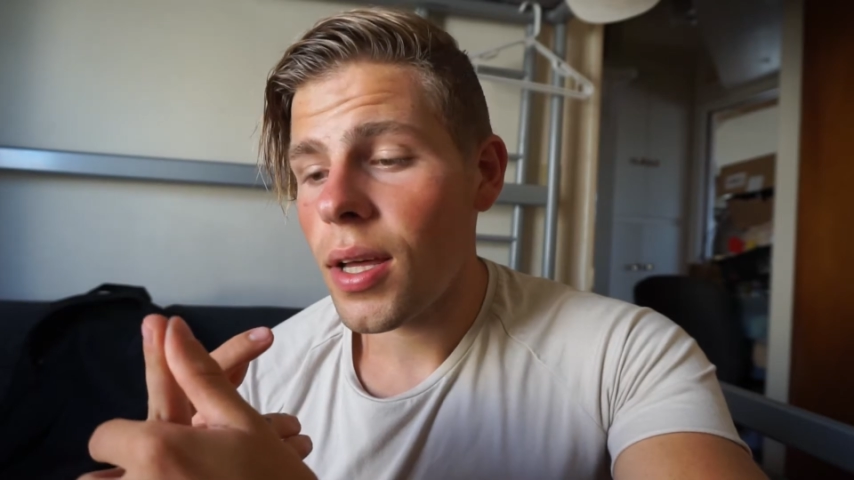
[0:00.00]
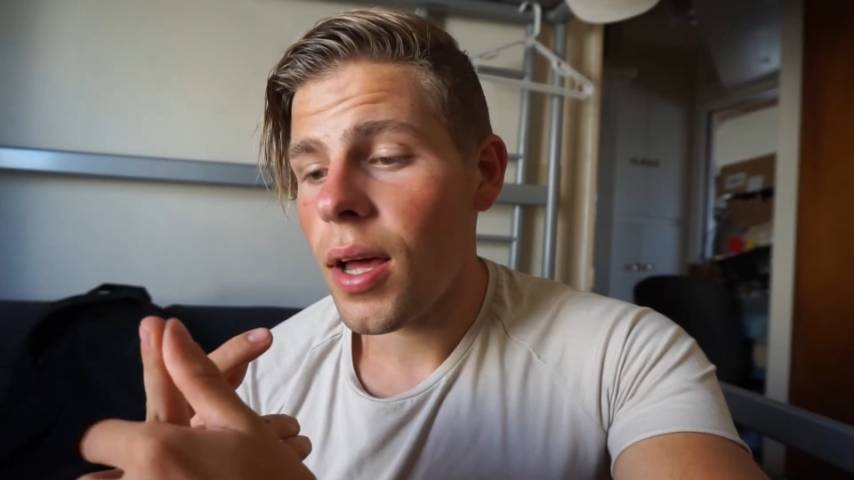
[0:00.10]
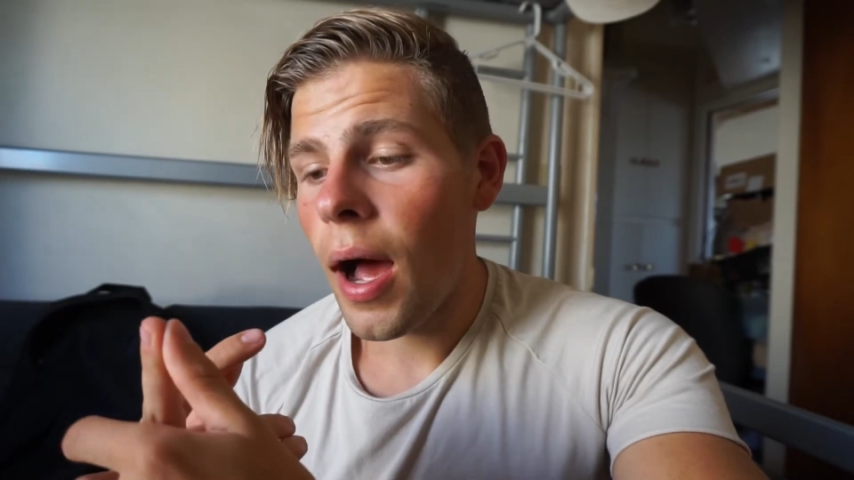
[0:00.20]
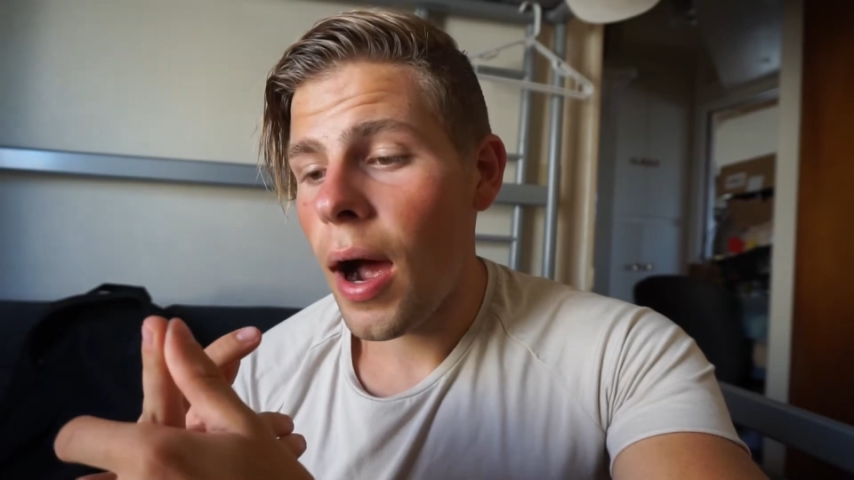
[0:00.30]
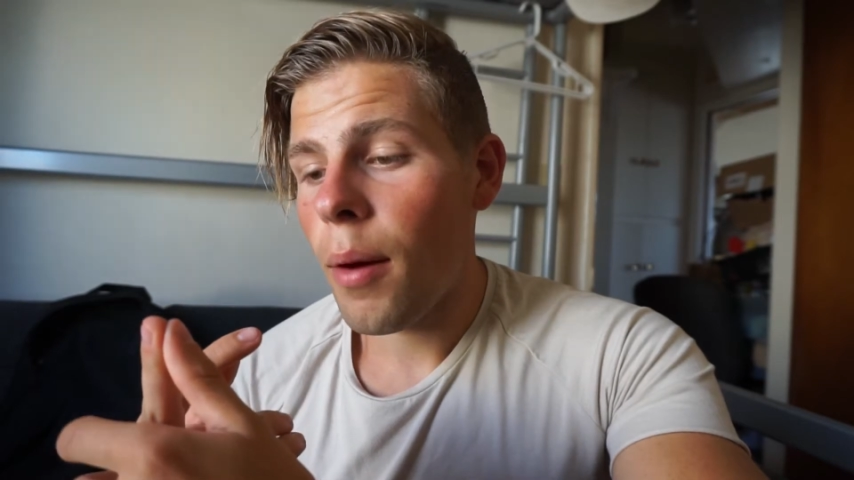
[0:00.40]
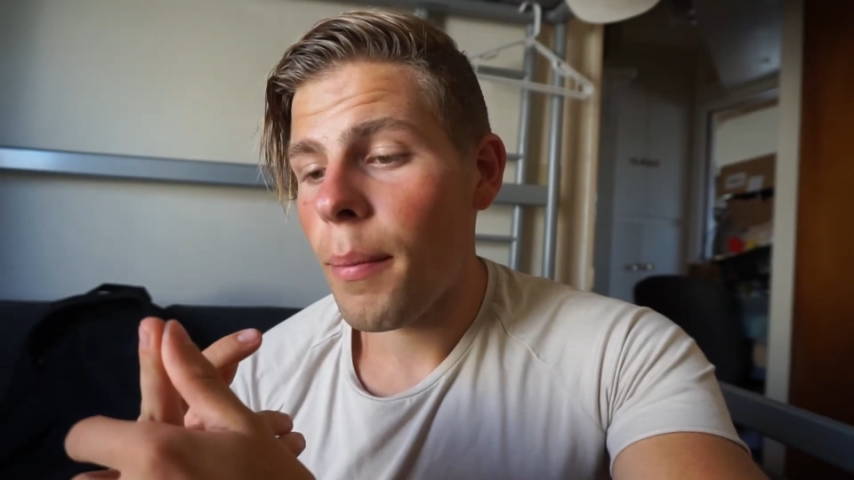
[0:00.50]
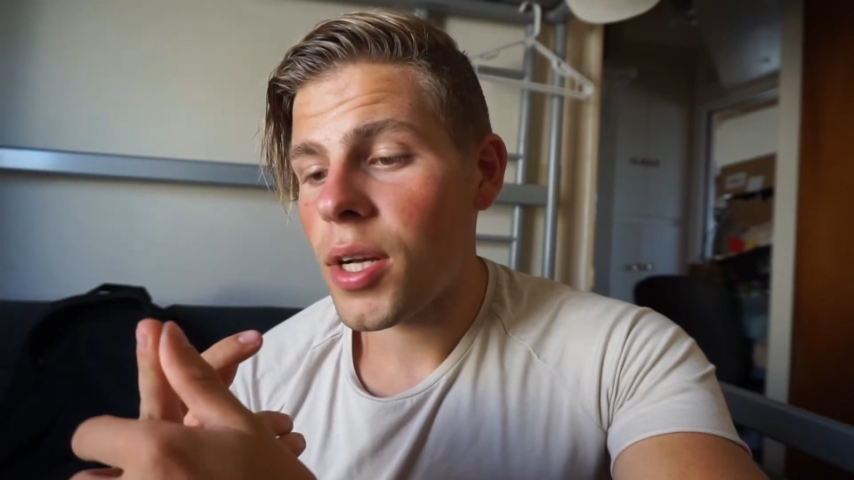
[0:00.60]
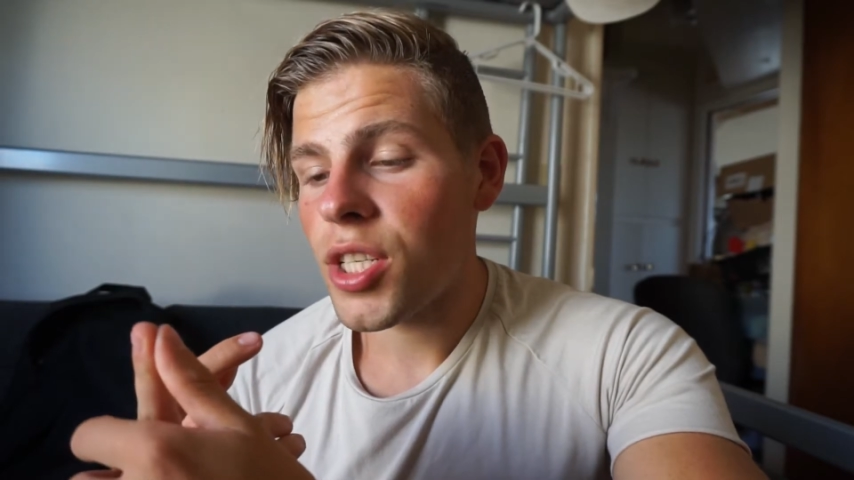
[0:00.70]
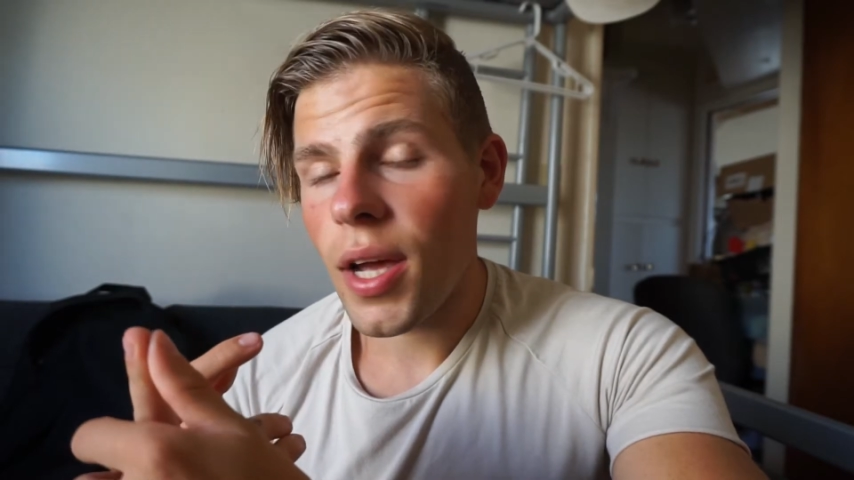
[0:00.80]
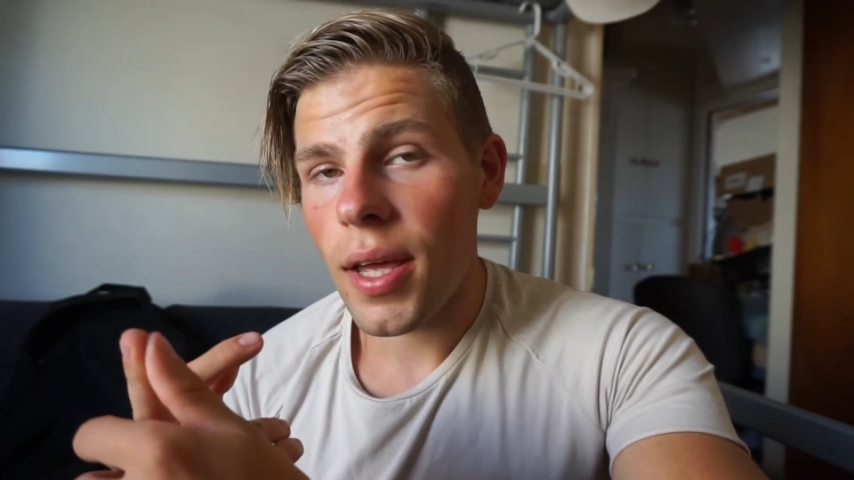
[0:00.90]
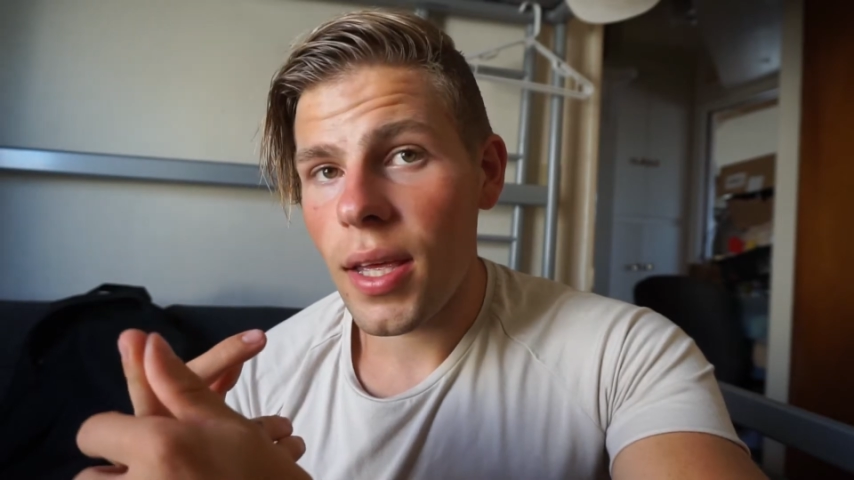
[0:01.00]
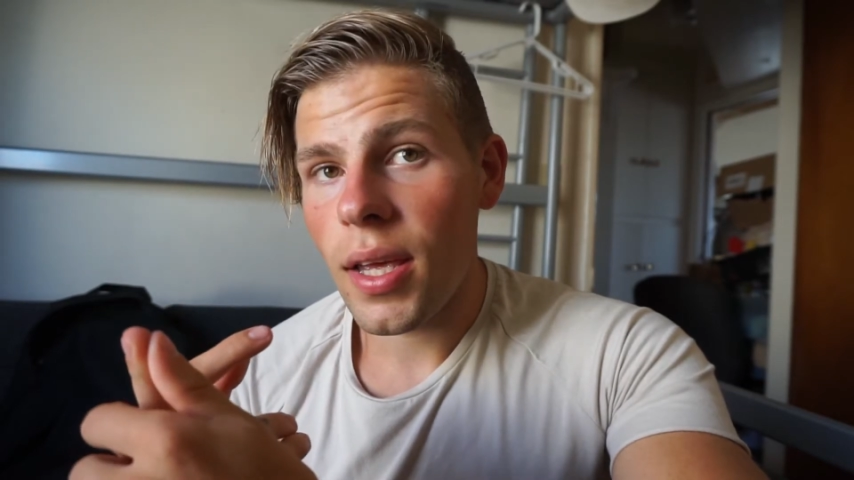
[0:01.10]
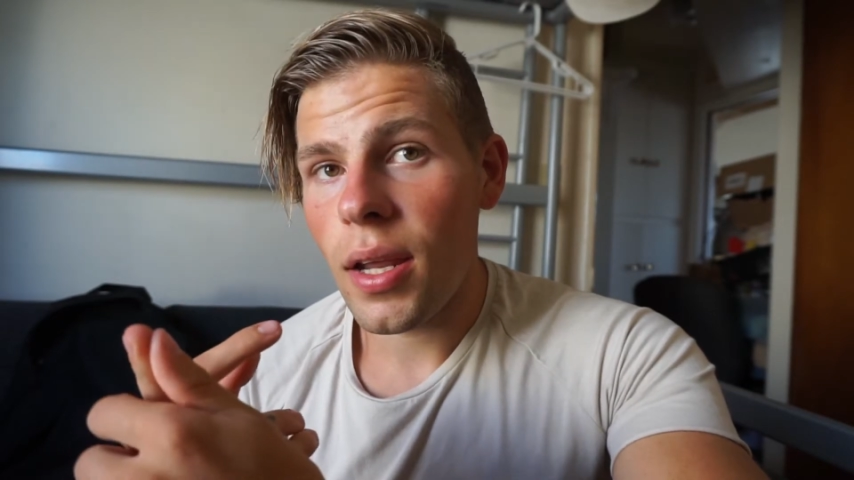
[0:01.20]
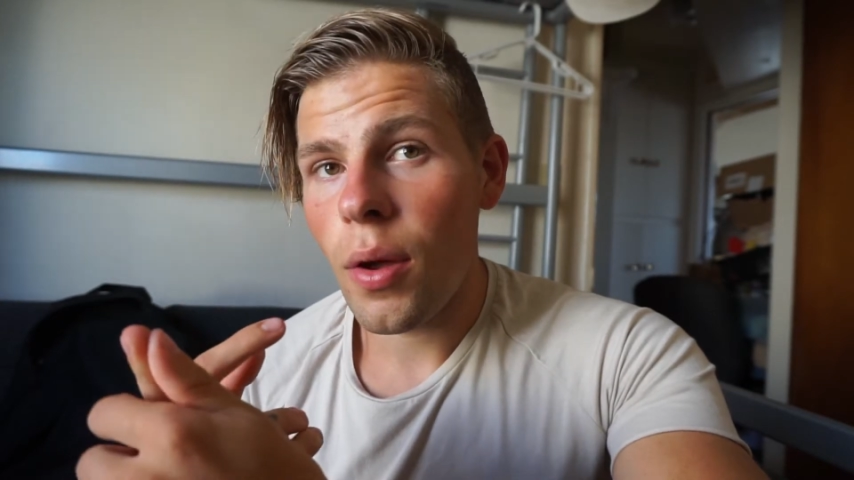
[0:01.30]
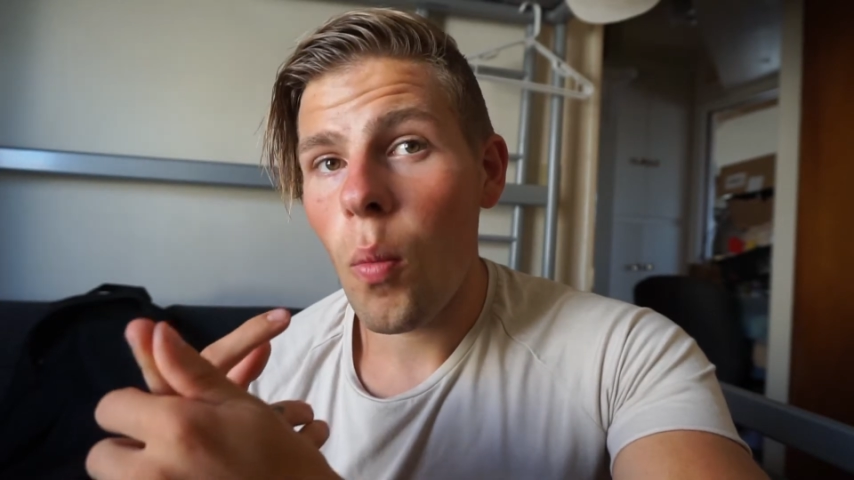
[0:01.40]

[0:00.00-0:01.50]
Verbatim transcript: how much I eat,